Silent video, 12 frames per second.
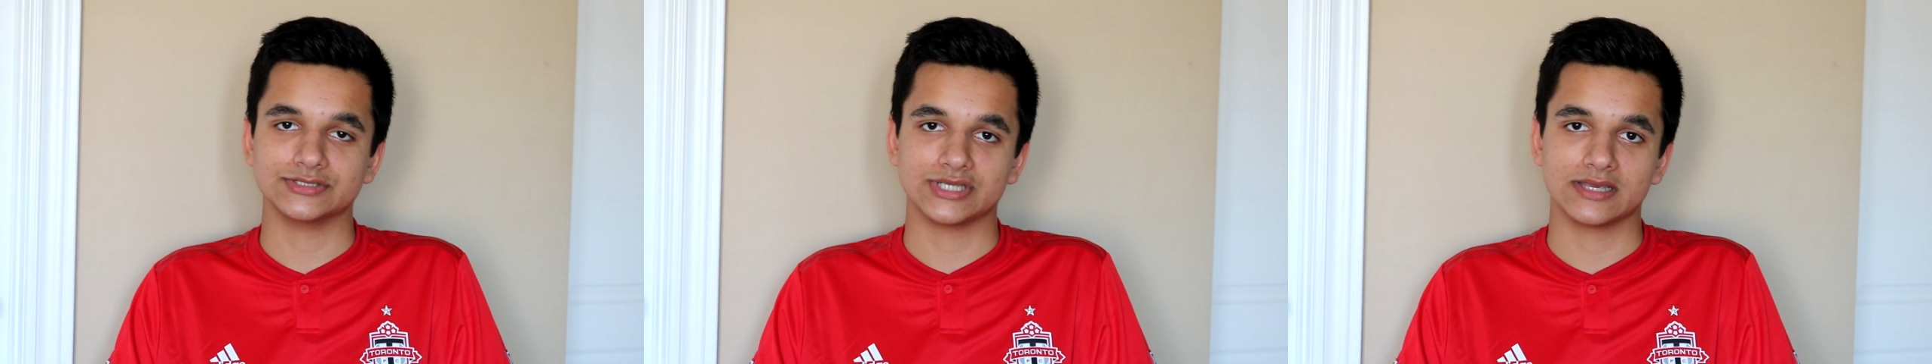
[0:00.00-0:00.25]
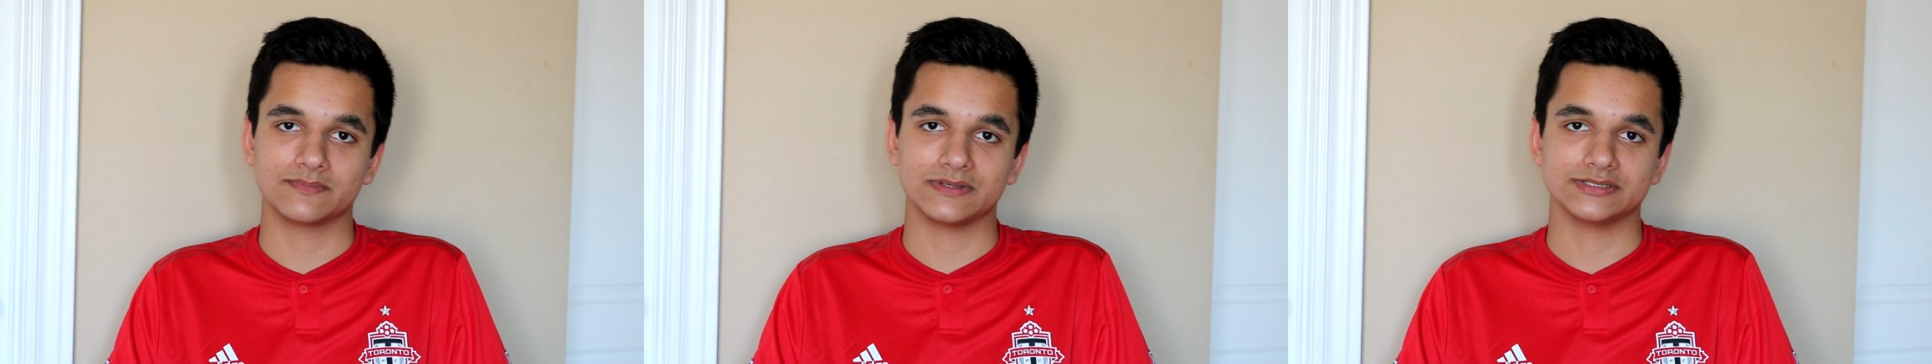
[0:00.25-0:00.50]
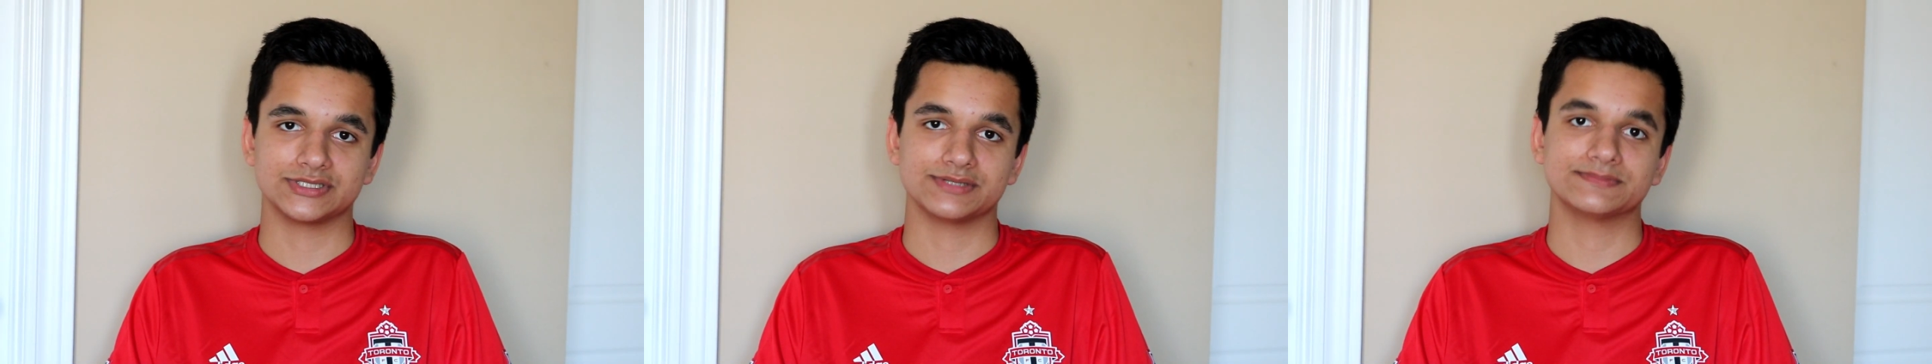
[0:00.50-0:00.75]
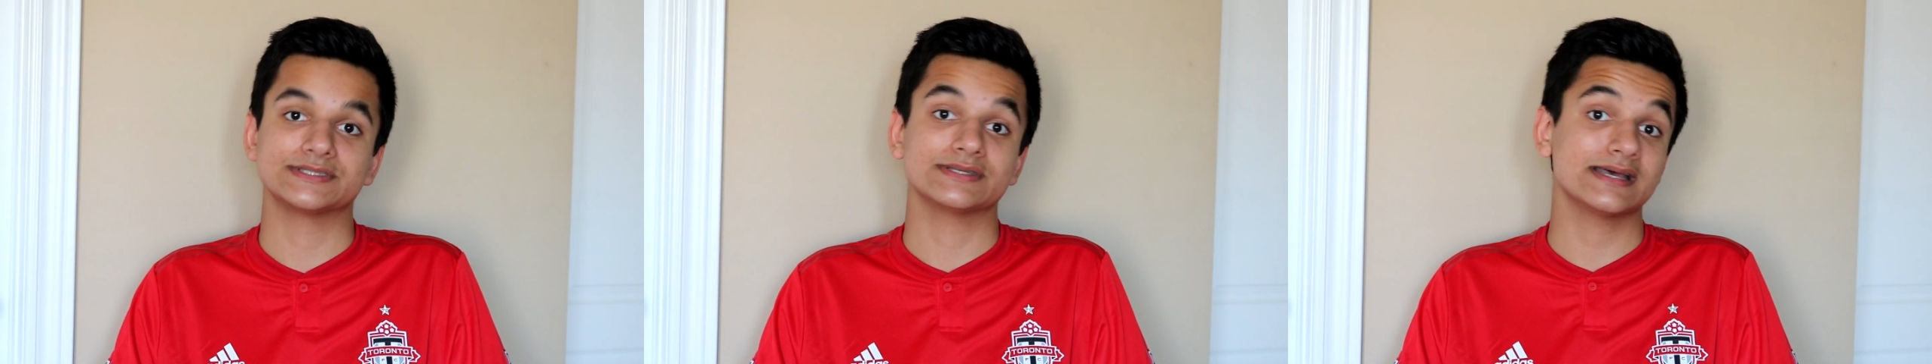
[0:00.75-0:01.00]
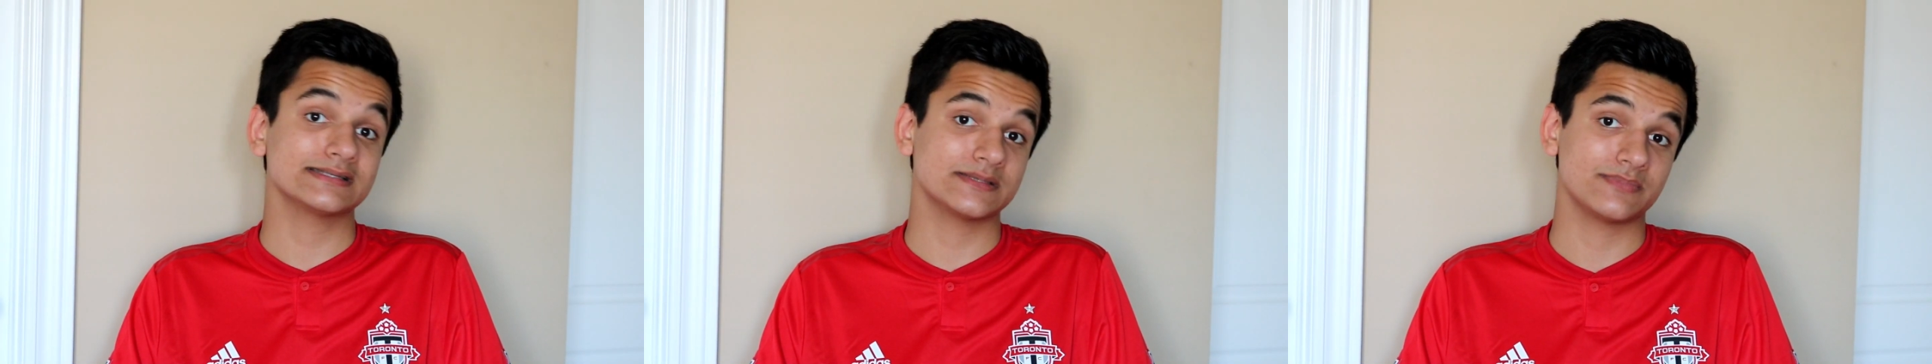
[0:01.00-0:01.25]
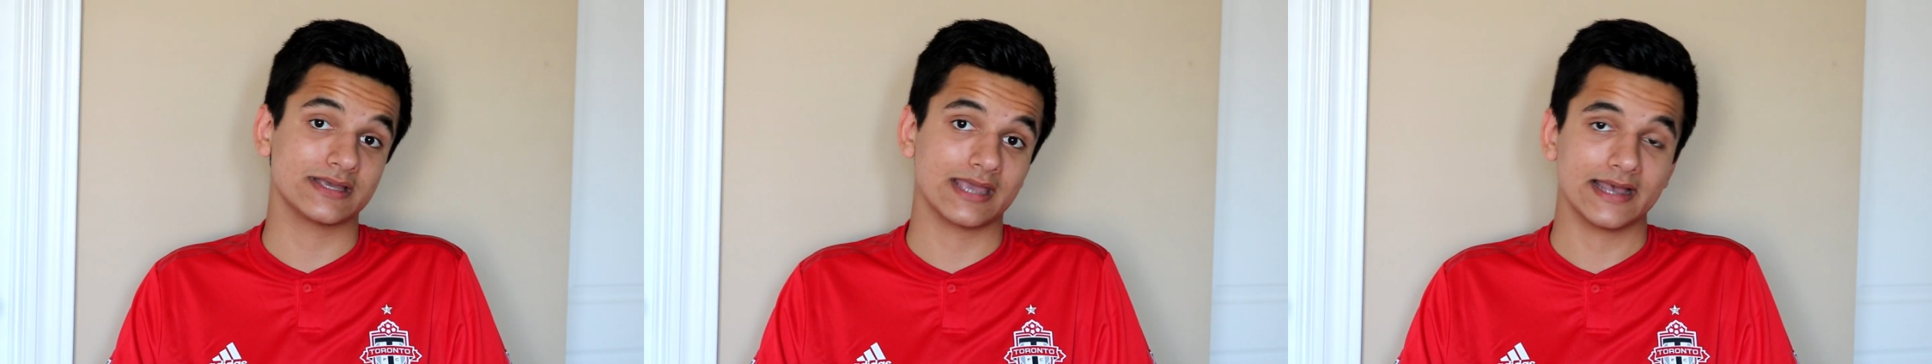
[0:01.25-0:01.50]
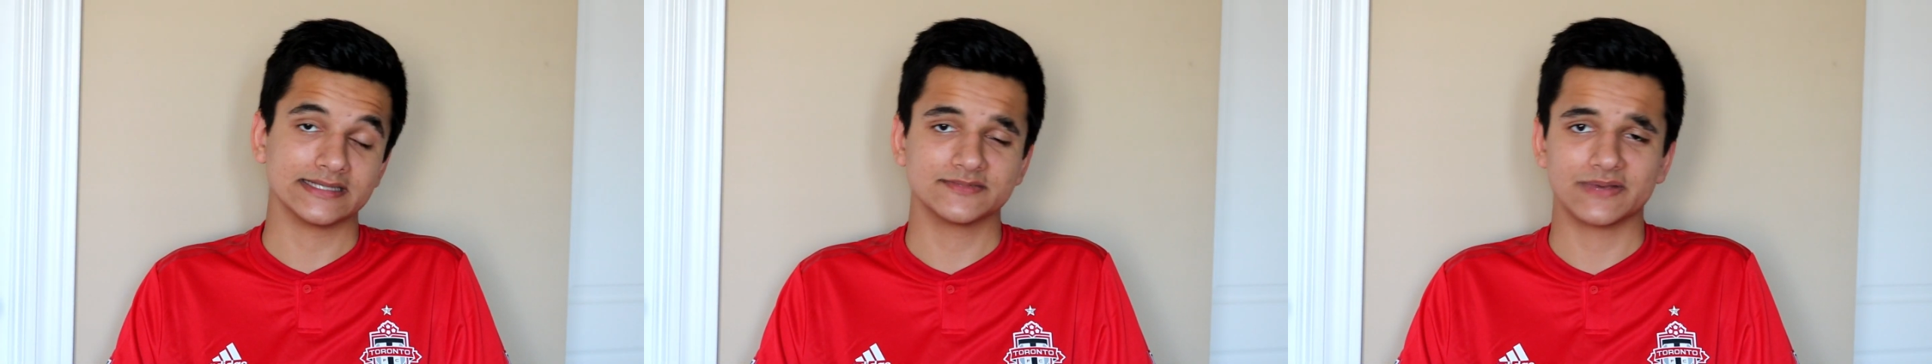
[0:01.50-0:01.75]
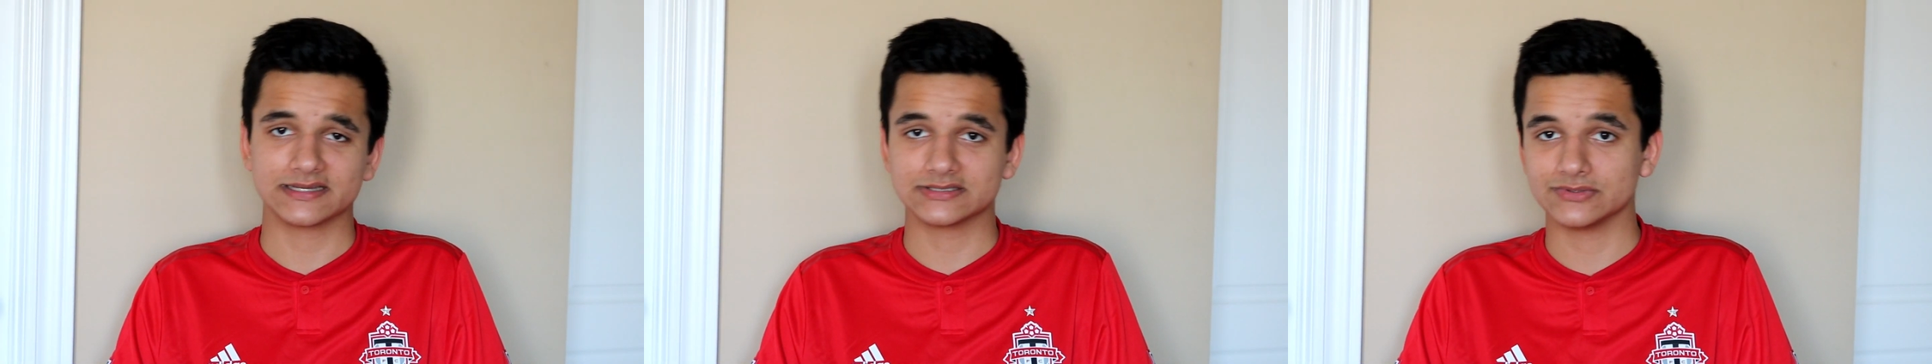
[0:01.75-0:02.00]
Championship. So that's a big
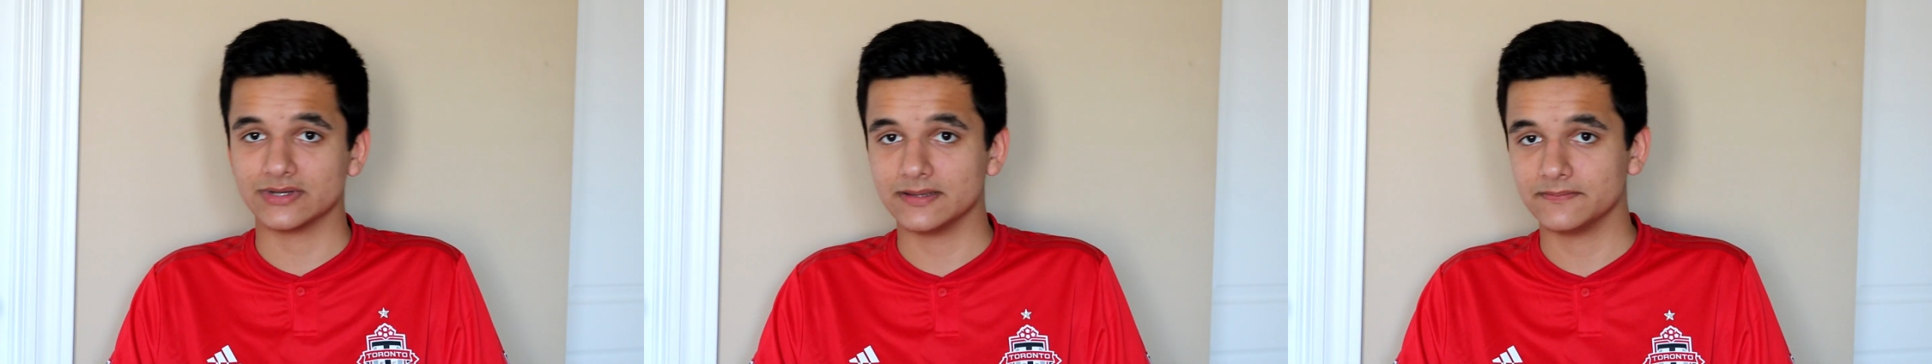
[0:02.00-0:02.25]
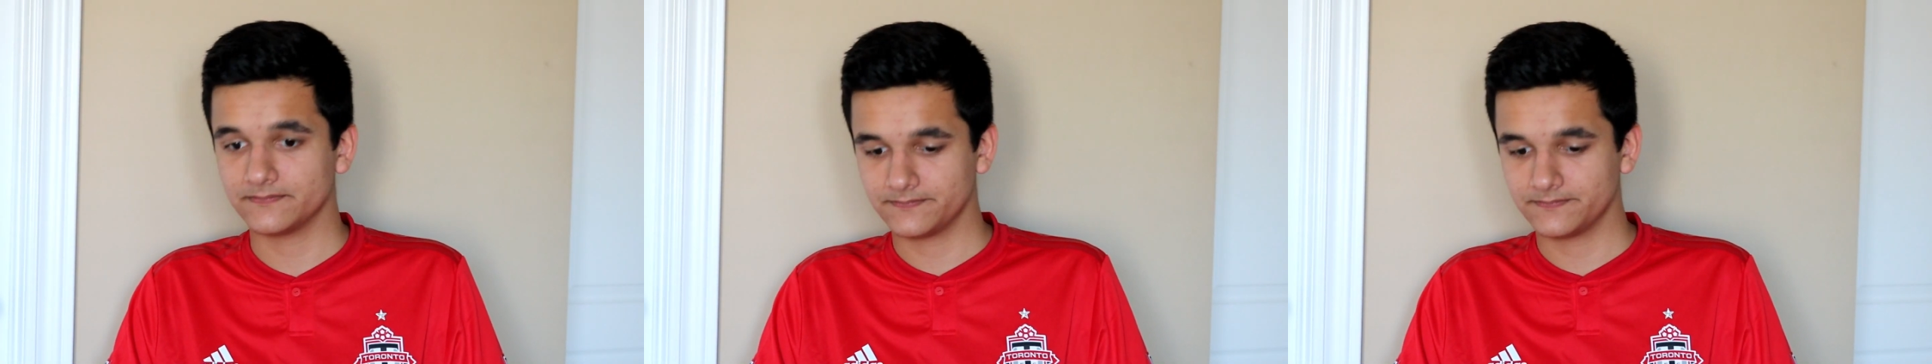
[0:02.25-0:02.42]
aspect to it.